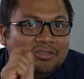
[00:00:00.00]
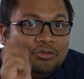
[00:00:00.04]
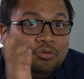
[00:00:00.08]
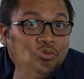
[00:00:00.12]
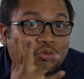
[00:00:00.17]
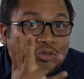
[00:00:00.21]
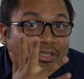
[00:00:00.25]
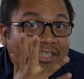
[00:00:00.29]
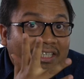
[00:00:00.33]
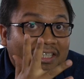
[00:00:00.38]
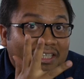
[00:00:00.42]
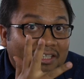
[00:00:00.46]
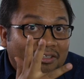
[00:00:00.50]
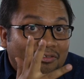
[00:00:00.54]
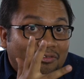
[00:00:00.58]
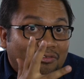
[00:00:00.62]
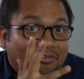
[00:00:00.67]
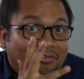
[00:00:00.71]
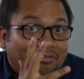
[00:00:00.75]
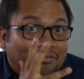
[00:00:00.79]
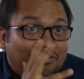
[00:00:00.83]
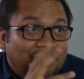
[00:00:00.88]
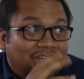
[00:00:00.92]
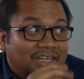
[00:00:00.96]
2D. You
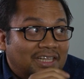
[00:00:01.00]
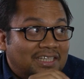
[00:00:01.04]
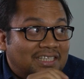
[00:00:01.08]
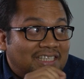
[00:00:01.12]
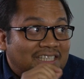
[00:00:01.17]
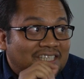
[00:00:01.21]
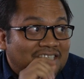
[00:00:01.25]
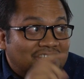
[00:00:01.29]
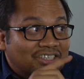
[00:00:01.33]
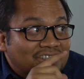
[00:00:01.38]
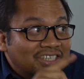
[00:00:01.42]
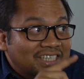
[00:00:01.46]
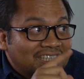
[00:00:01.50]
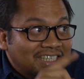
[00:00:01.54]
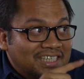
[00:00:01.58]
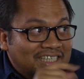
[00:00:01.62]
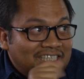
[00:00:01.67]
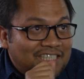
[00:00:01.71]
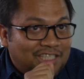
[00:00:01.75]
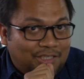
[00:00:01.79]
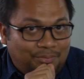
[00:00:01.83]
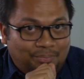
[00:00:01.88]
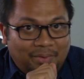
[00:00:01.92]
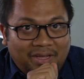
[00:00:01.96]
know, it's
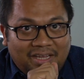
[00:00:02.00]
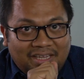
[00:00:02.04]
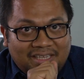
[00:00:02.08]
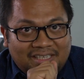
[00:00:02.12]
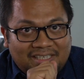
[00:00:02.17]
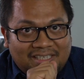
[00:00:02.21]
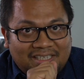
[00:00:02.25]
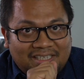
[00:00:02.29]
3D space.